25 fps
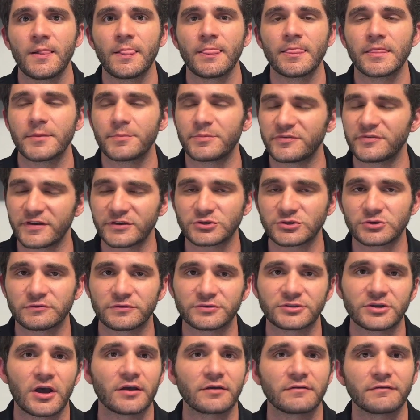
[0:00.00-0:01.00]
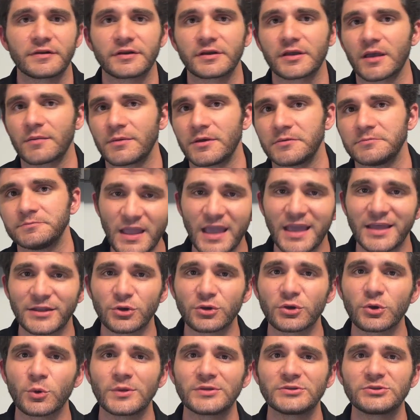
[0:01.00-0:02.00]
the professional photography to come in, and you're
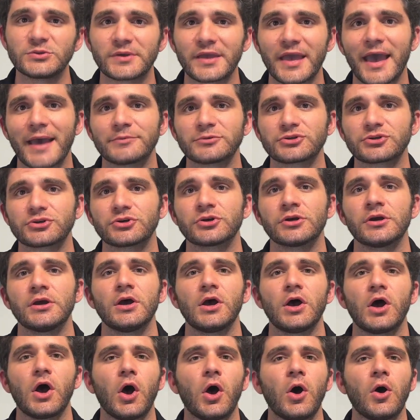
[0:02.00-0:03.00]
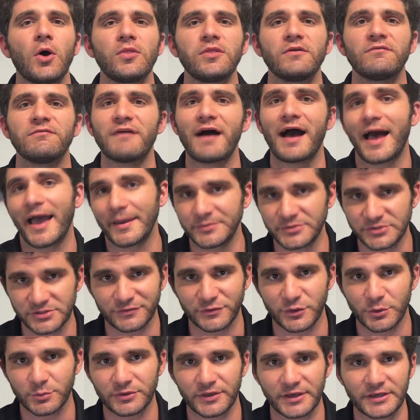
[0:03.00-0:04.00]
going to capture all the vibes of
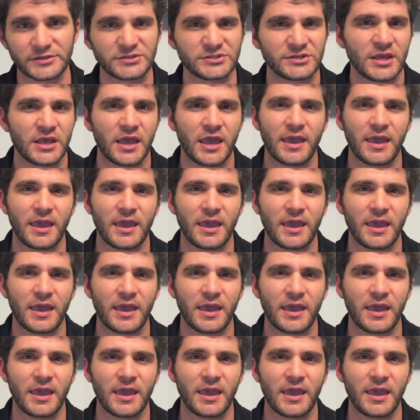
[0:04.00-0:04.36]
your place